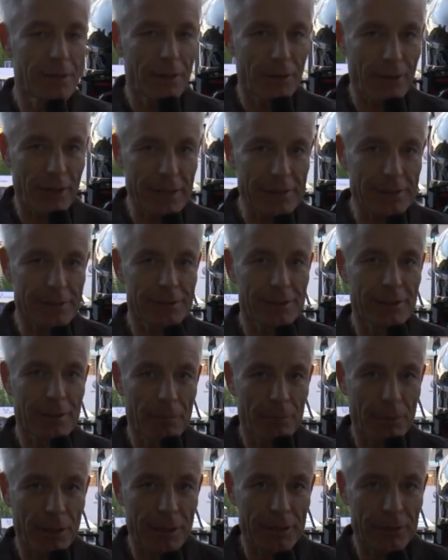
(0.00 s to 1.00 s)
That's
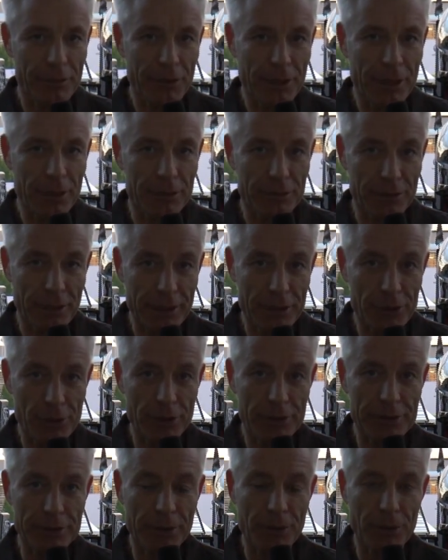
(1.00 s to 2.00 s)
part of the
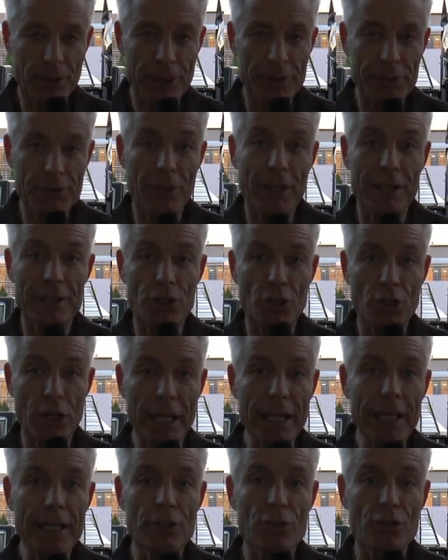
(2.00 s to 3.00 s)
contractual situation that
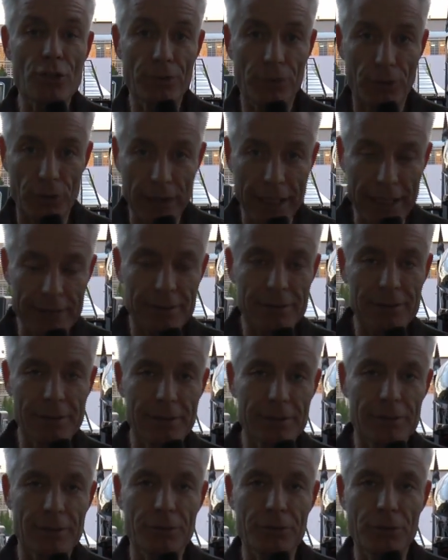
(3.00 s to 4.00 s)
changed for next
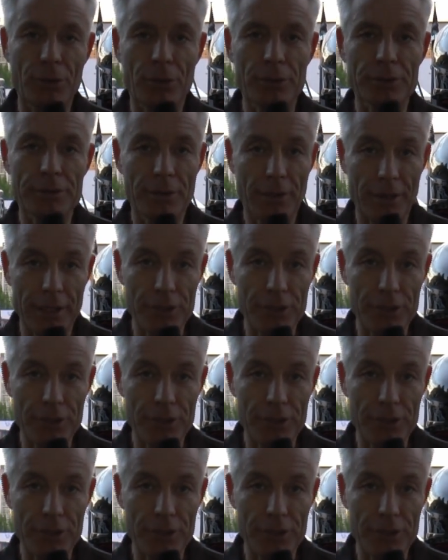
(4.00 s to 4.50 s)
season, of course.